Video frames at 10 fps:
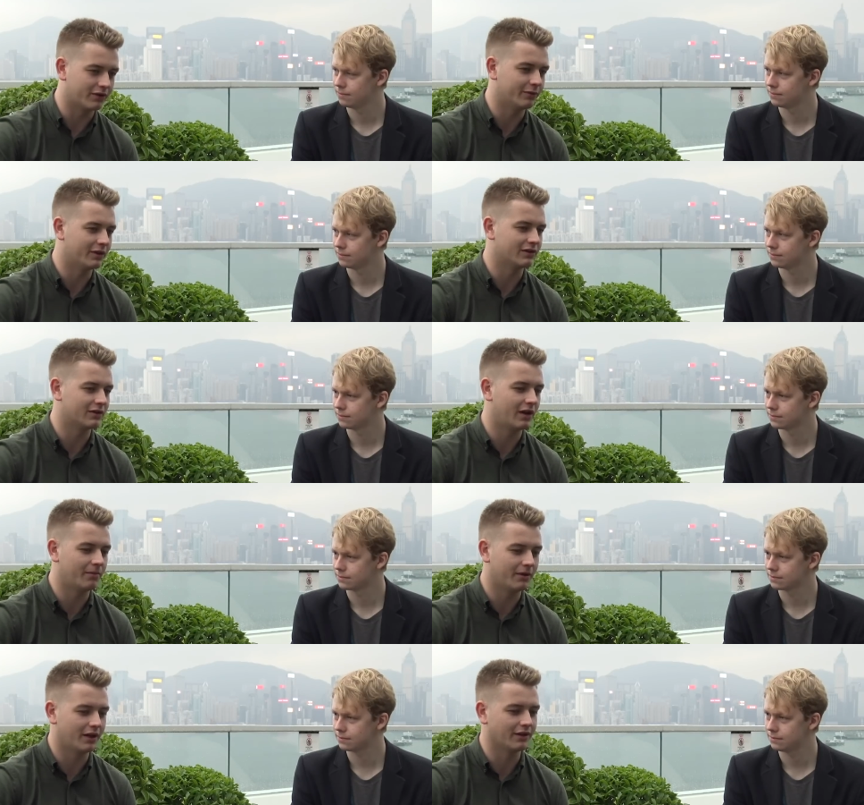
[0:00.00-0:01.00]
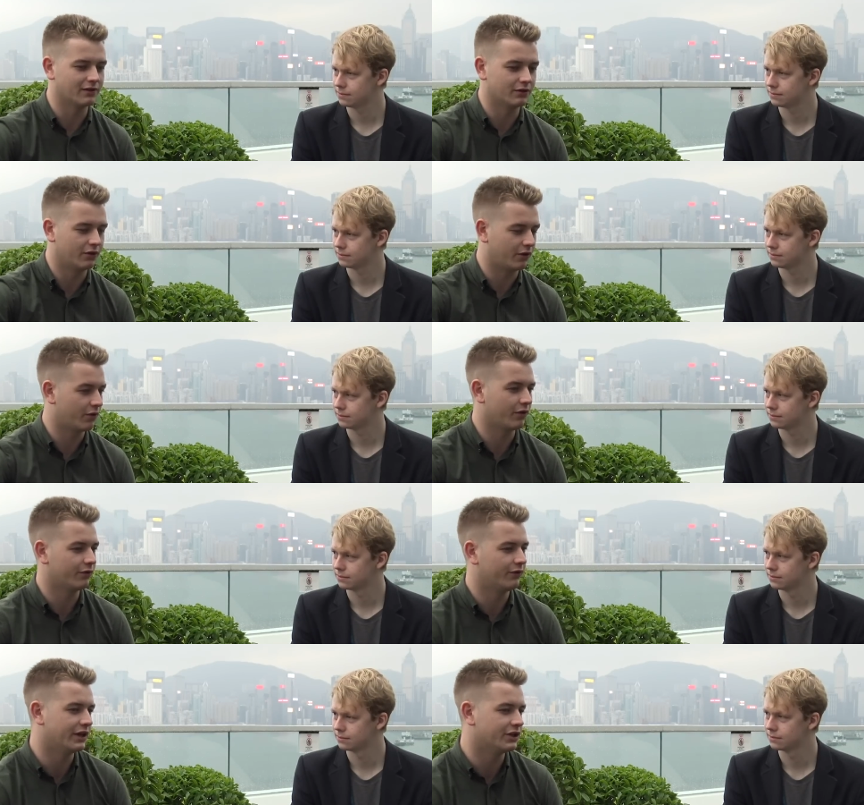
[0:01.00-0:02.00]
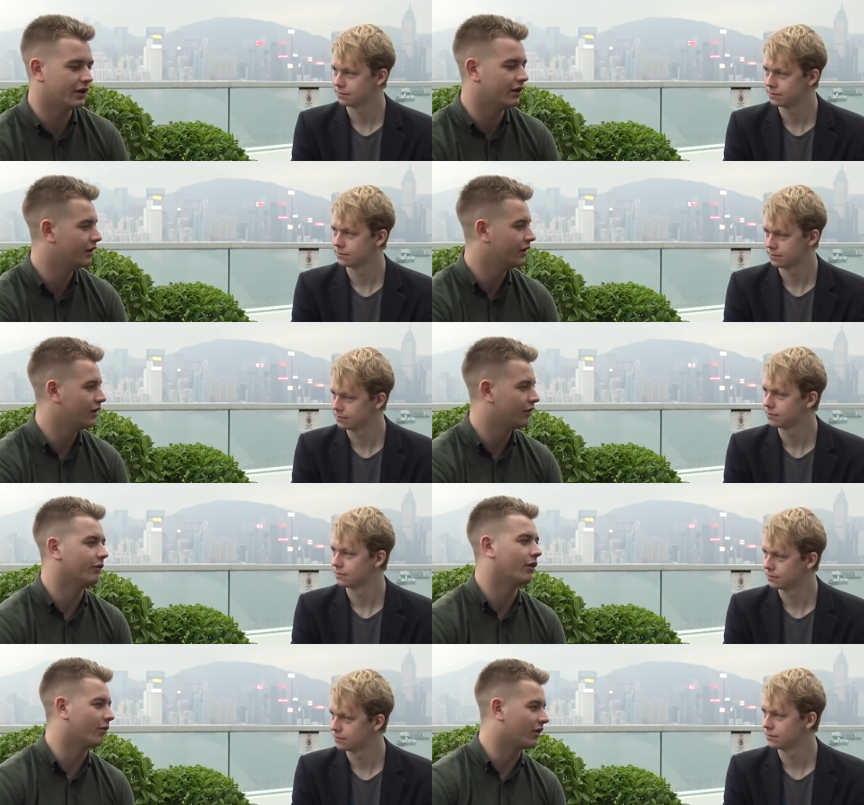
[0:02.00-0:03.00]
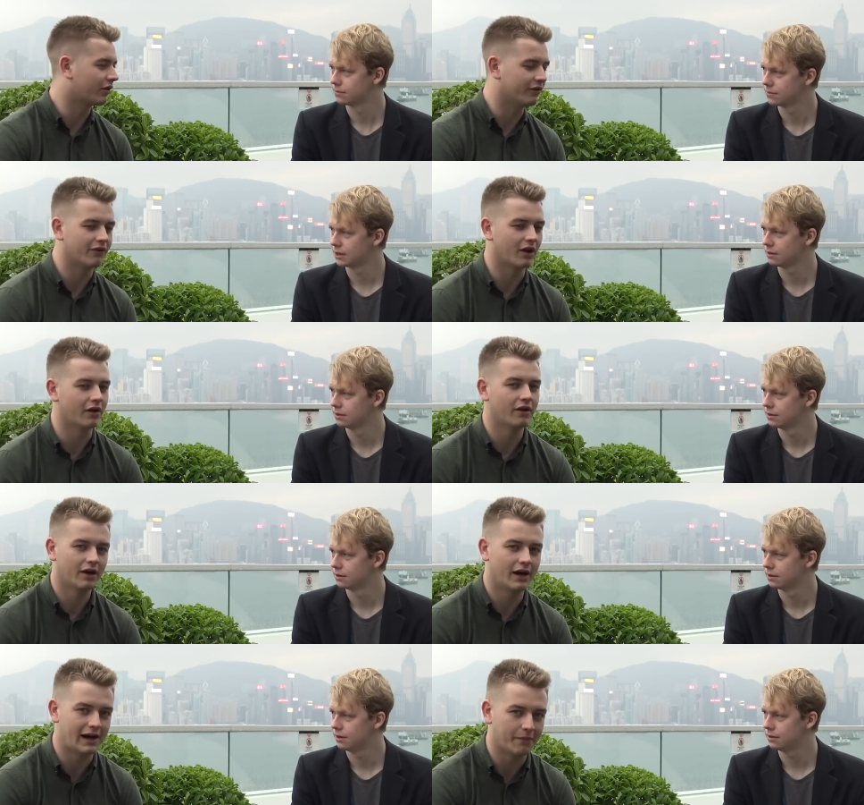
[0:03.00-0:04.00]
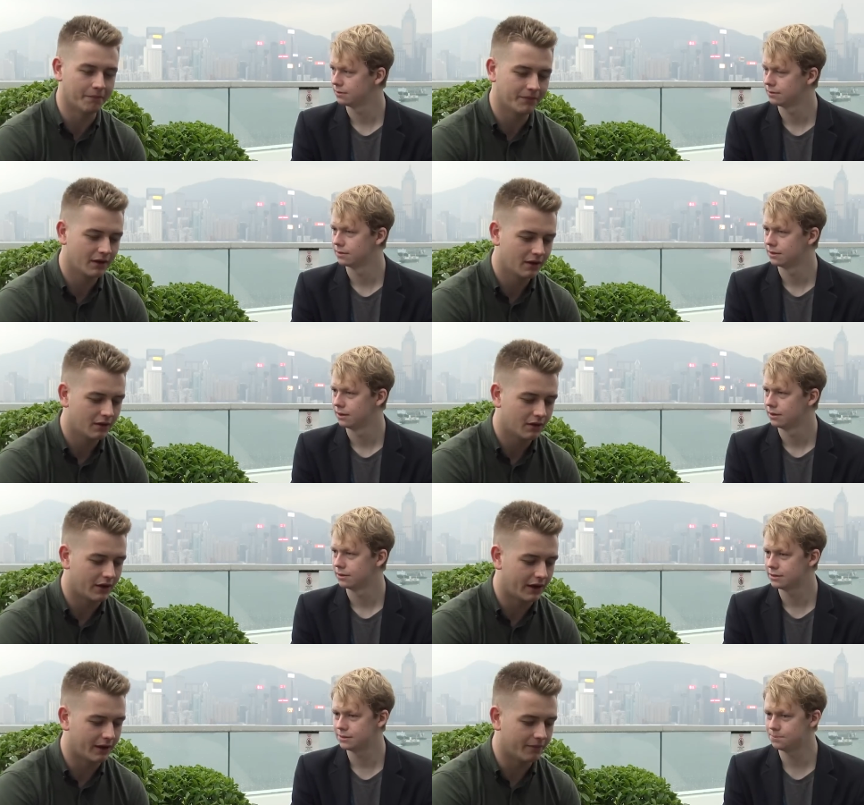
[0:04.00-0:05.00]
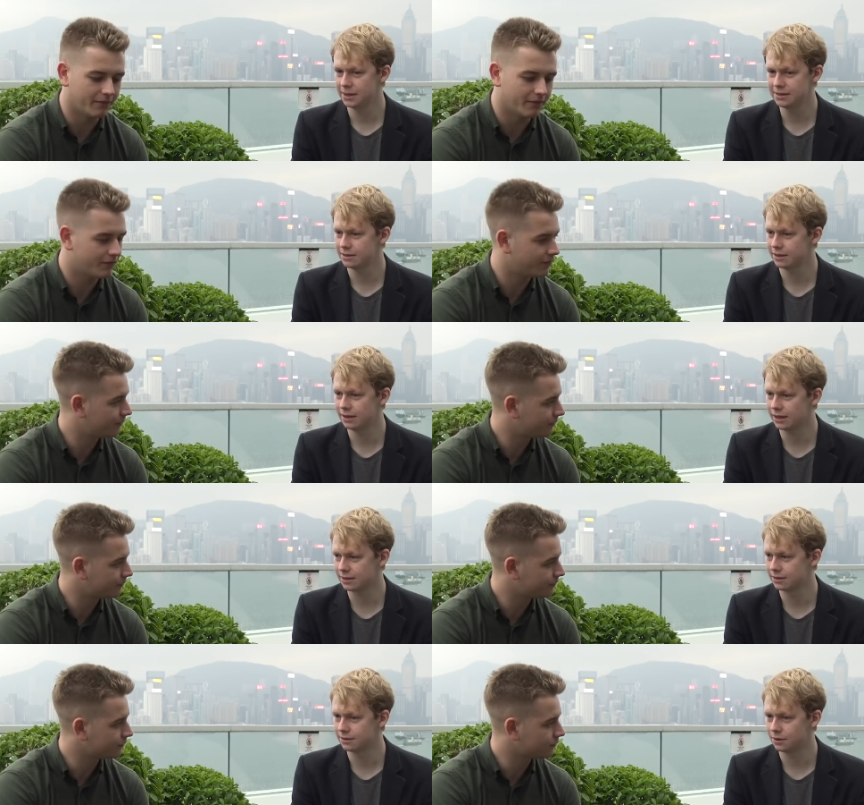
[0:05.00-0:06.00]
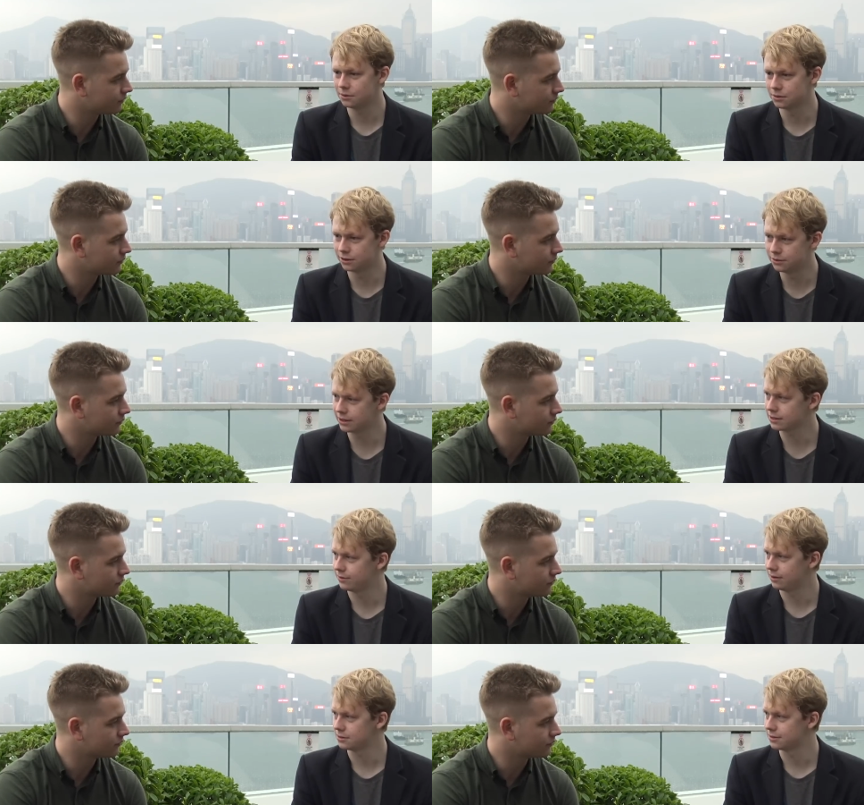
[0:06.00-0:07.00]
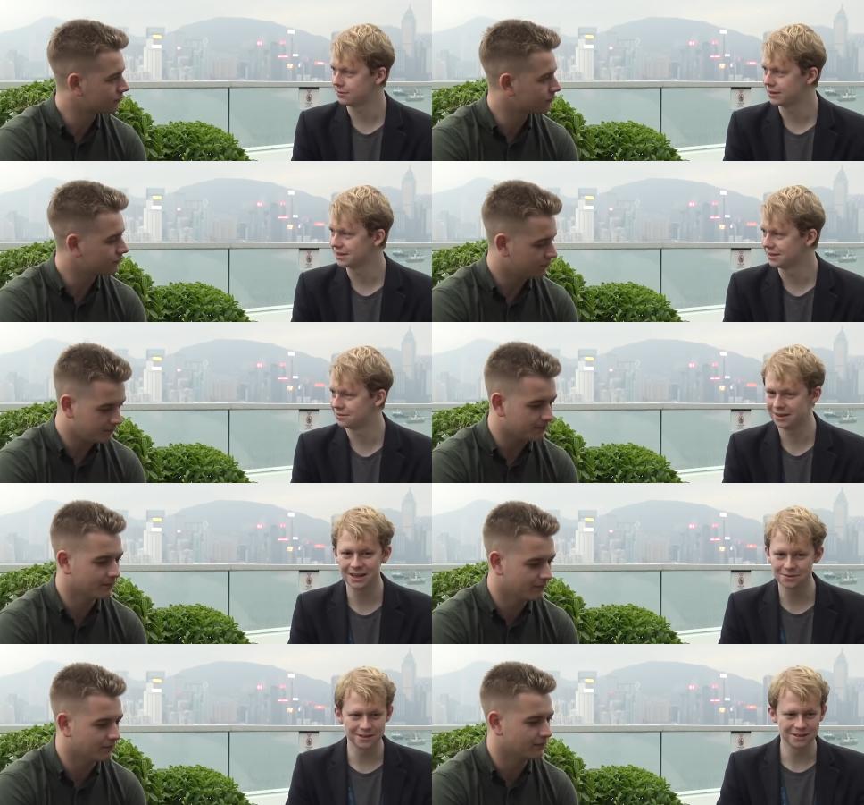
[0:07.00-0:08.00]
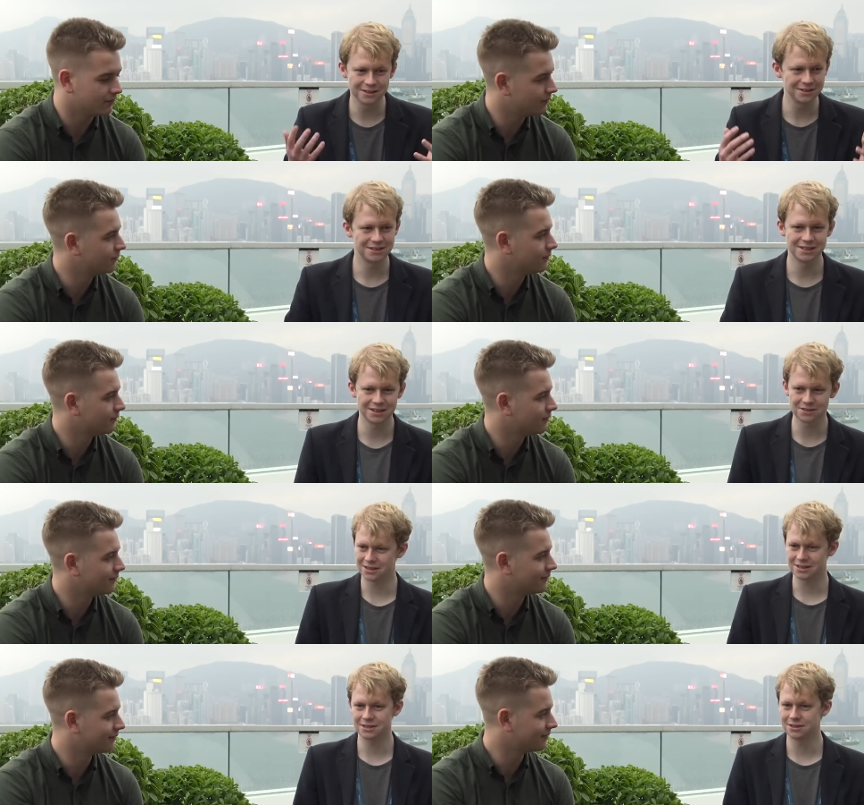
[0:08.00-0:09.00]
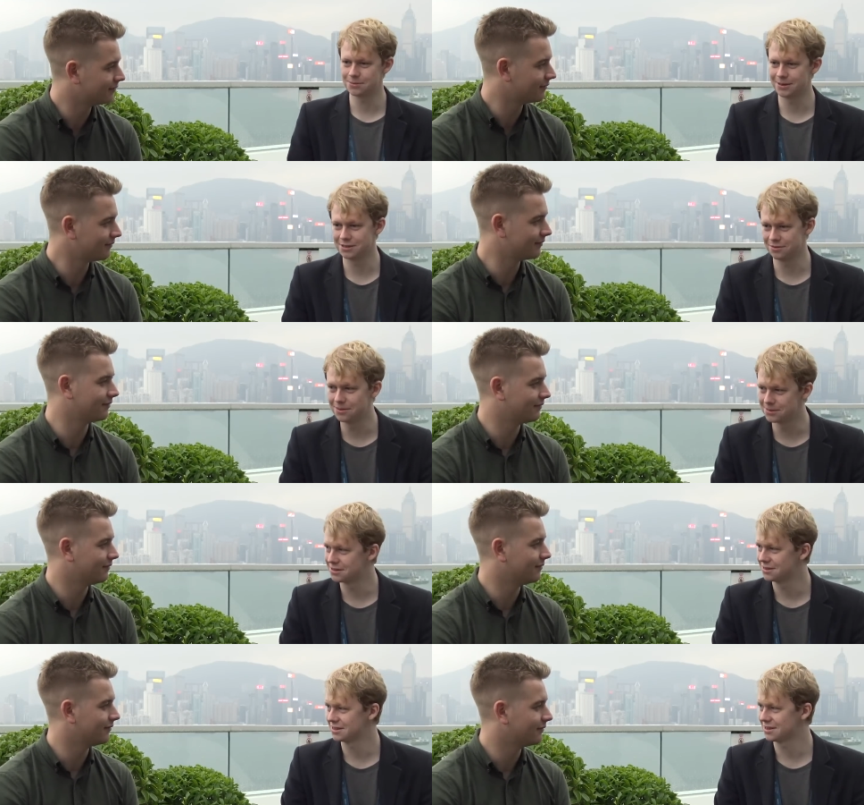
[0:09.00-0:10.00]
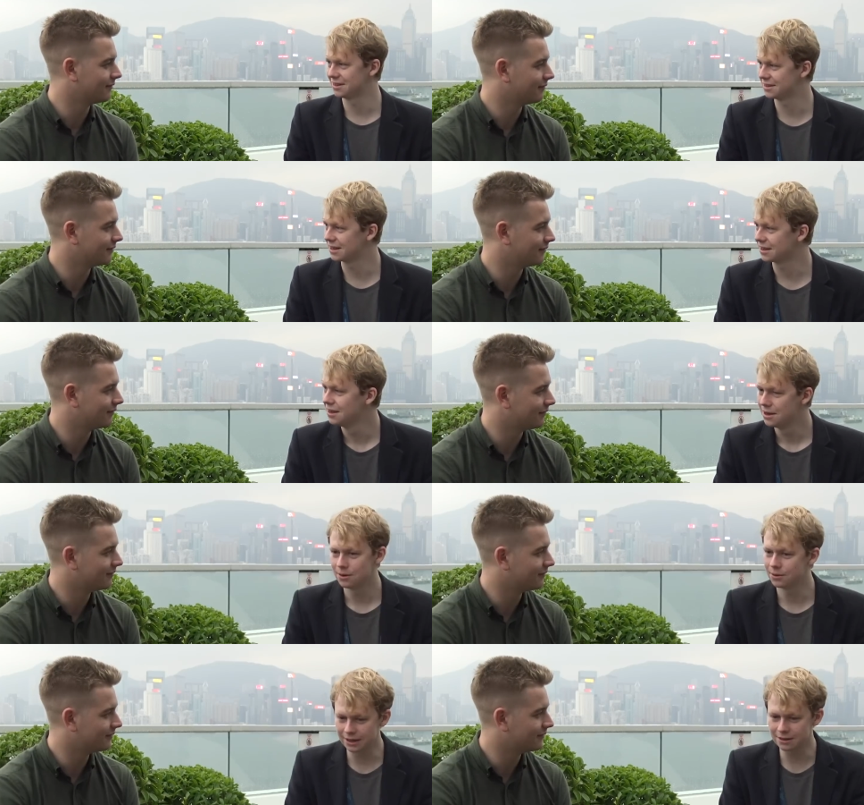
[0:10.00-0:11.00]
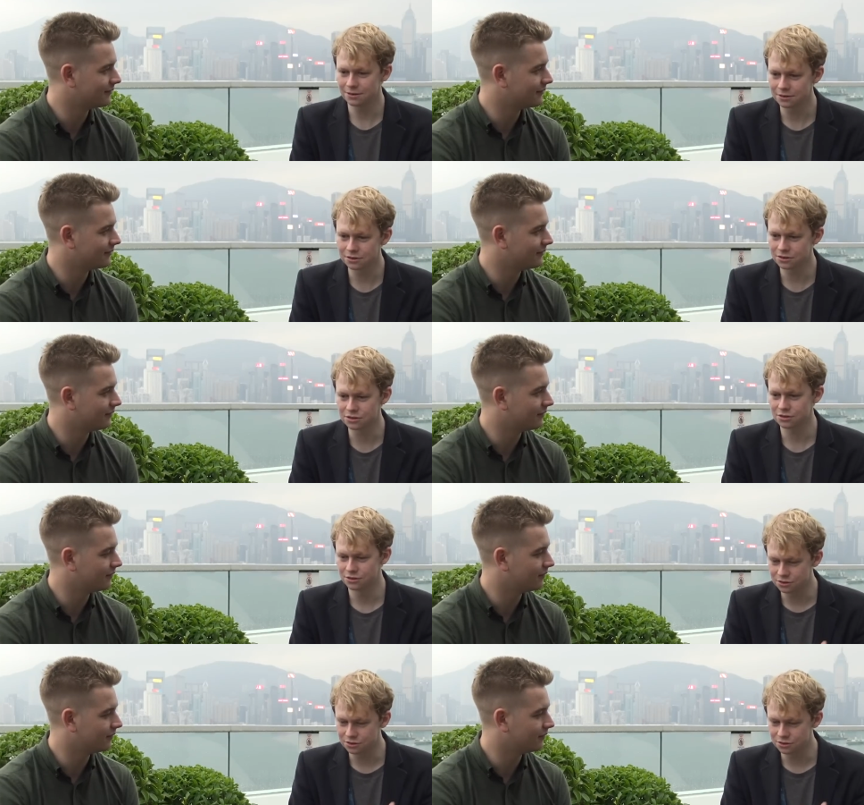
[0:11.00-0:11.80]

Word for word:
Speaker 1: to one side and be like, this is a non critical feature won't work on it for now. Um, uh, basically like the
Speaker 2: old Unix philosophy, if anyone in the decentralization space remembers this kind of thing. We're like, you know, you just you